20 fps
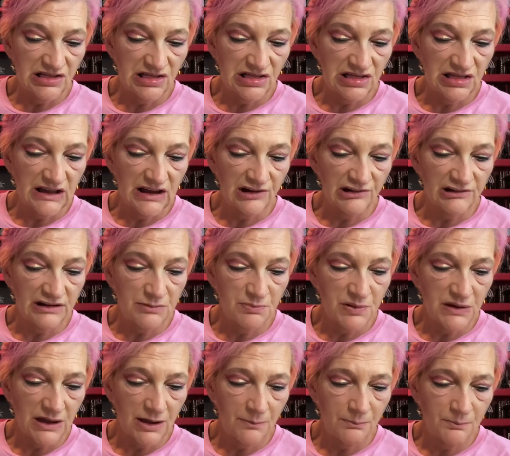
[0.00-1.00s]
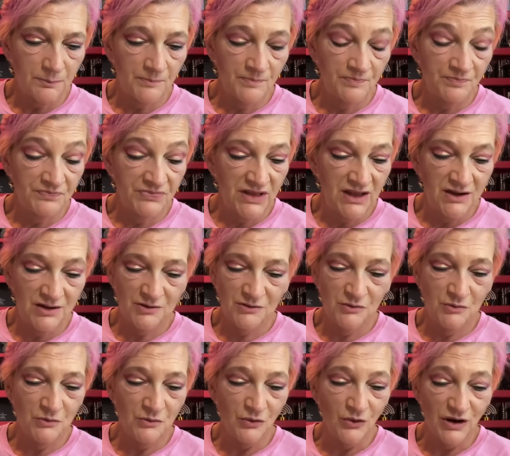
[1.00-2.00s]
Leary Pip.
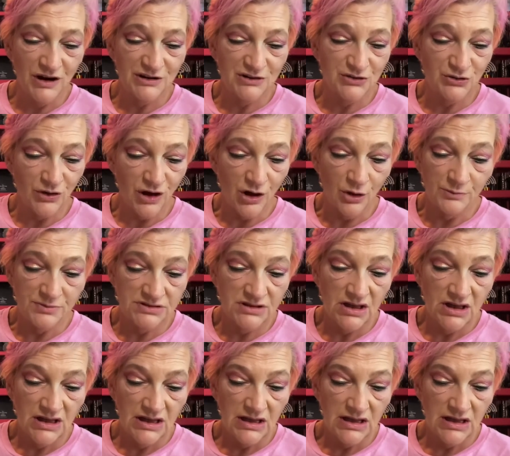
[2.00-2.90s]
wardrobes.